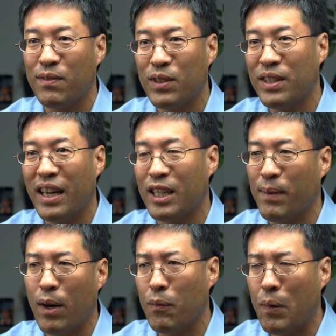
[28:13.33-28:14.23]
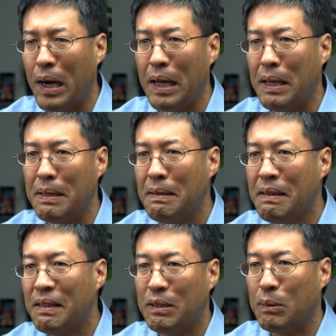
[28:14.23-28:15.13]
We're talking about
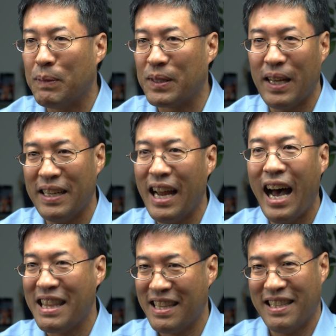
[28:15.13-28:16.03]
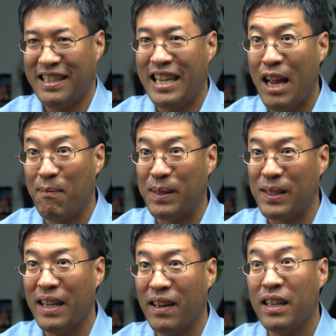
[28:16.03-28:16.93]
1-2%, not
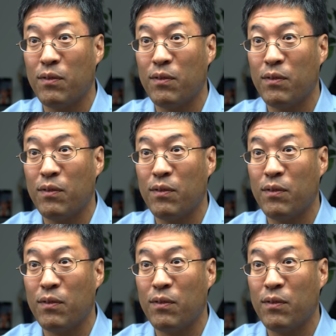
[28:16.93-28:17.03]
10%, right?